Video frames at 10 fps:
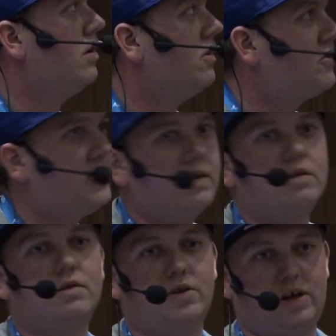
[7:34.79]

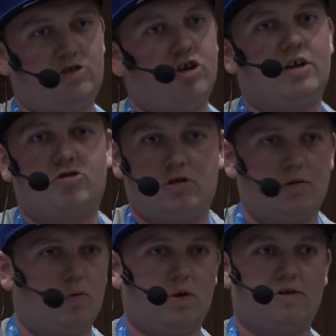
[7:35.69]
still the injection
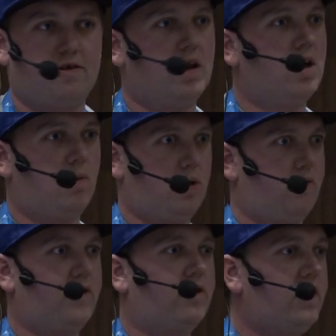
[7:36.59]
was one
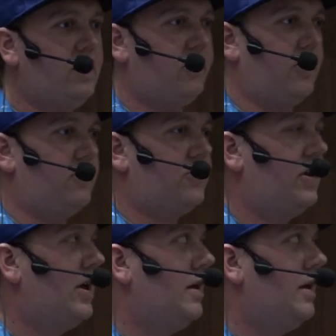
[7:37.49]
of the craziest,